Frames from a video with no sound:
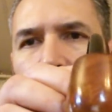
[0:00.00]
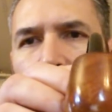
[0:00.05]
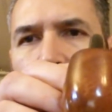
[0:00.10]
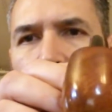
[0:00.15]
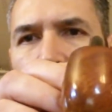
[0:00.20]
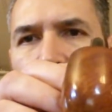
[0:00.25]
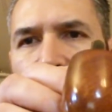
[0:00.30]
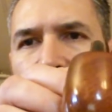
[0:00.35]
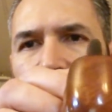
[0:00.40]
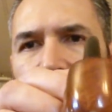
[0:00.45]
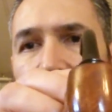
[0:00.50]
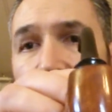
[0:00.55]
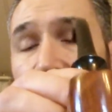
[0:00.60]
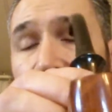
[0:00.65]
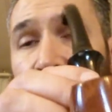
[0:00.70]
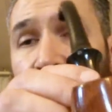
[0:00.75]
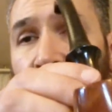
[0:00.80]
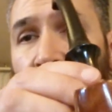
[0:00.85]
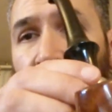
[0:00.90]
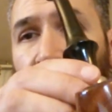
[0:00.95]
or anything, at
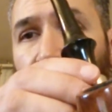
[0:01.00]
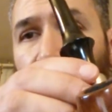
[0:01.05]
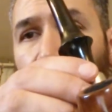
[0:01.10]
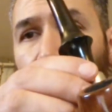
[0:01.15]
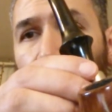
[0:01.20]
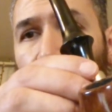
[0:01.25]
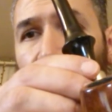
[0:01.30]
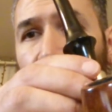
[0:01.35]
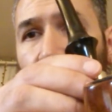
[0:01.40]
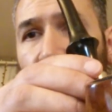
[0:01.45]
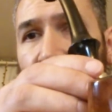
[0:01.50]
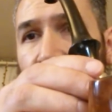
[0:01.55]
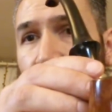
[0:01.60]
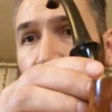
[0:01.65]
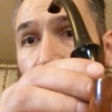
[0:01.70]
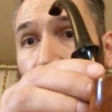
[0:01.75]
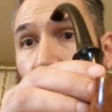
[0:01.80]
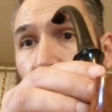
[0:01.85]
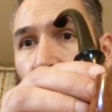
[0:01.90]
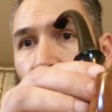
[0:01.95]
least not that it went right
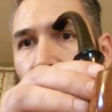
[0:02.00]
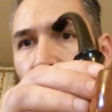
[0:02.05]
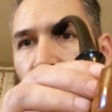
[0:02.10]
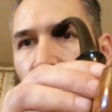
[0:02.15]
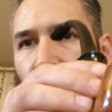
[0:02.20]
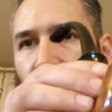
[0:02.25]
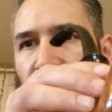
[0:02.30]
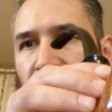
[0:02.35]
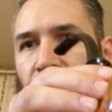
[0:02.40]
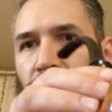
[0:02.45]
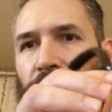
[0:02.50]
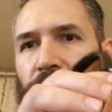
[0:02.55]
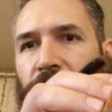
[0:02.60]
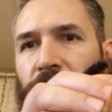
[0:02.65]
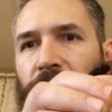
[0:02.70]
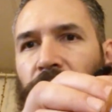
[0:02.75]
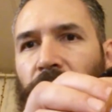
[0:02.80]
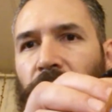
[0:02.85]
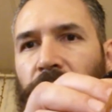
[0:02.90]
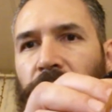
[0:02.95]
through the grain or
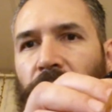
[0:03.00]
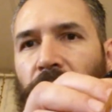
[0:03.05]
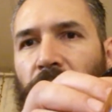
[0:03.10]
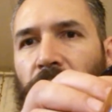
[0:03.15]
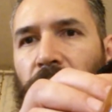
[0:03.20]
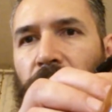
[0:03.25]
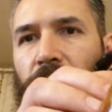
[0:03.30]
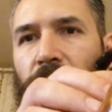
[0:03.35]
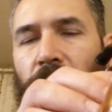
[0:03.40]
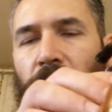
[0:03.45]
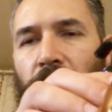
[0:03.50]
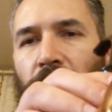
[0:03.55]
anything like that.